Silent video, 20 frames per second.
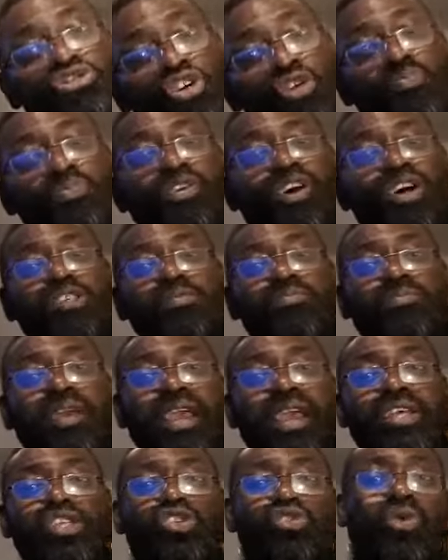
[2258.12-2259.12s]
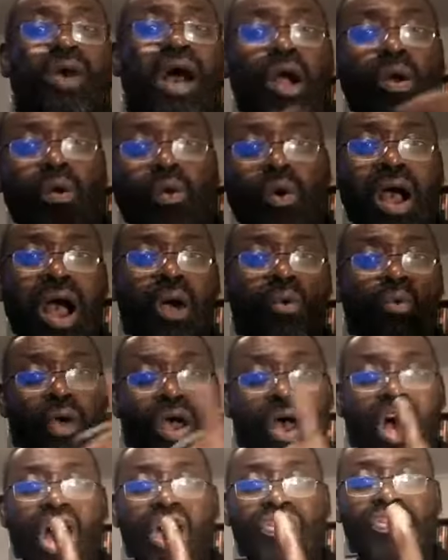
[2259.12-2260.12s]
dubious means to acquire
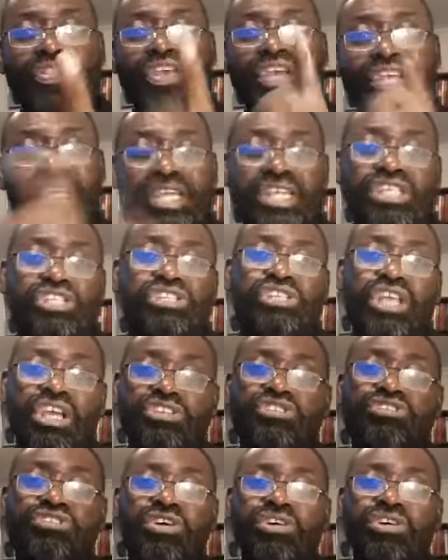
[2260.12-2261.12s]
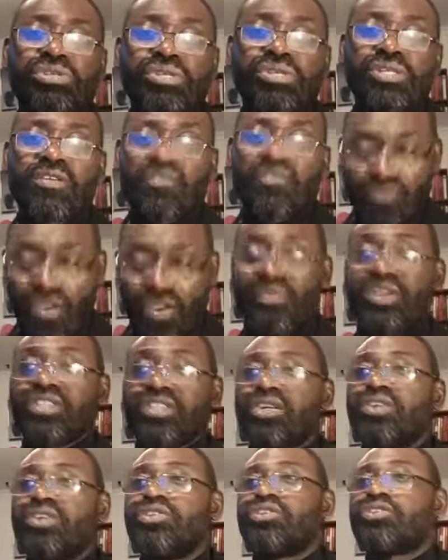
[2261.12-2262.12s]
wealth is dangerous, very
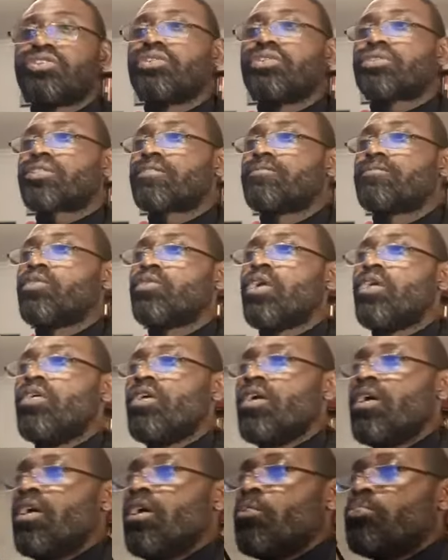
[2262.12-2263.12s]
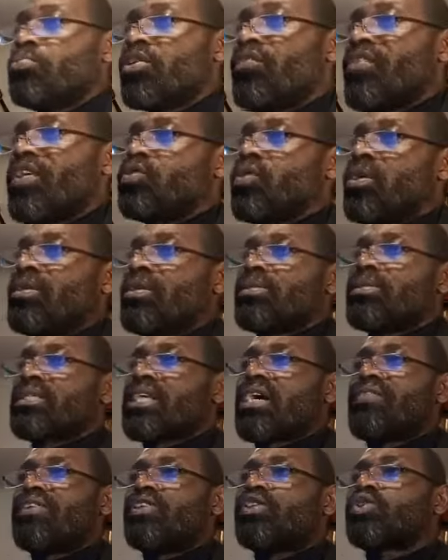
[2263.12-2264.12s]
dangerous. Proverbs
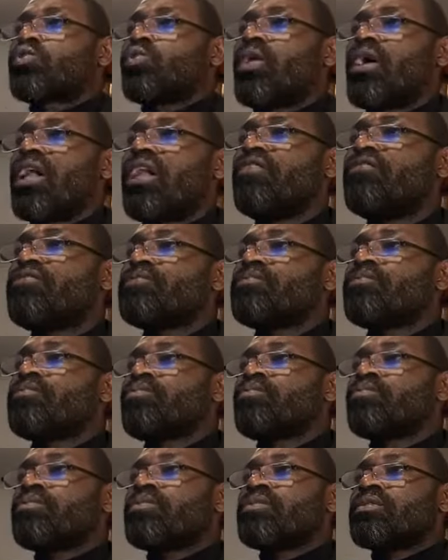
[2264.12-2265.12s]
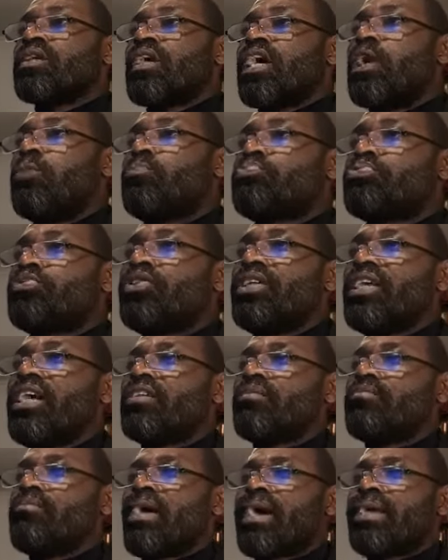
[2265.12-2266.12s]
27:12. A
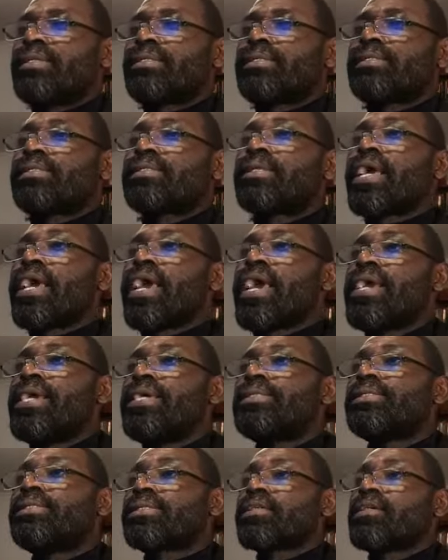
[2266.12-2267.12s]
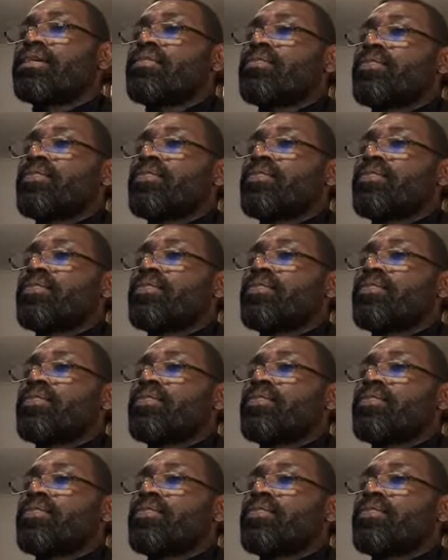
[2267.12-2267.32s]
prudent man sees